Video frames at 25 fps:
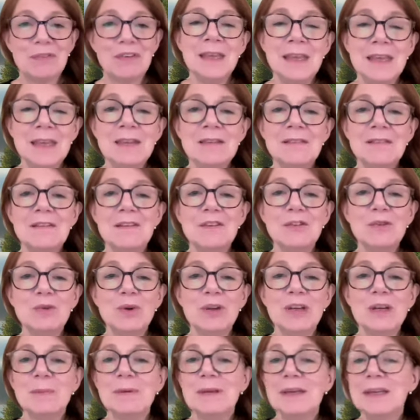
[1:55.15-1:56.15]
The easiest
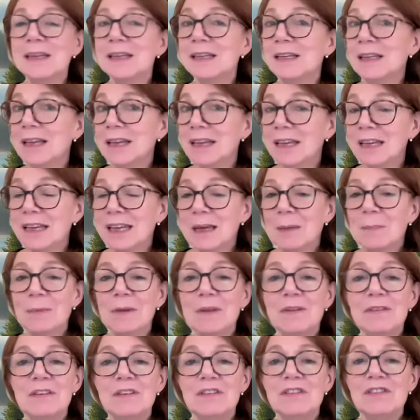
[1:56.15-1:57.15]
way to begin lining up
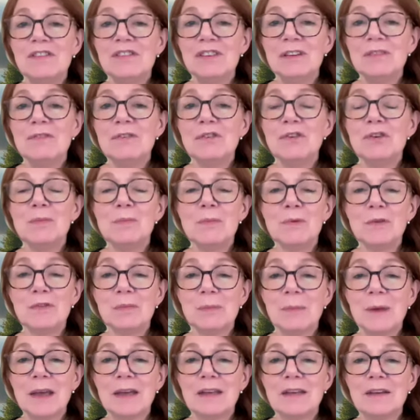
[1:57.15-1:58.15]
is to shift your
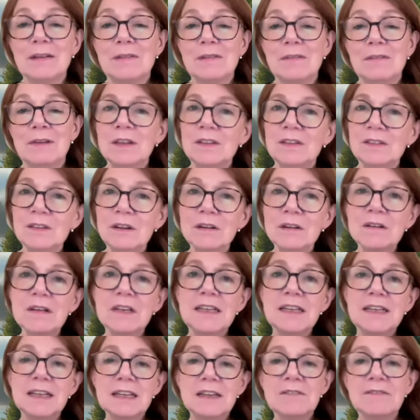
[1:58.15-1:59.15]
perspective, to start
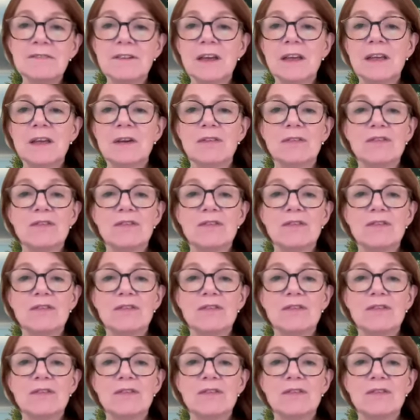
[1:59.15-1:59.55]
identifying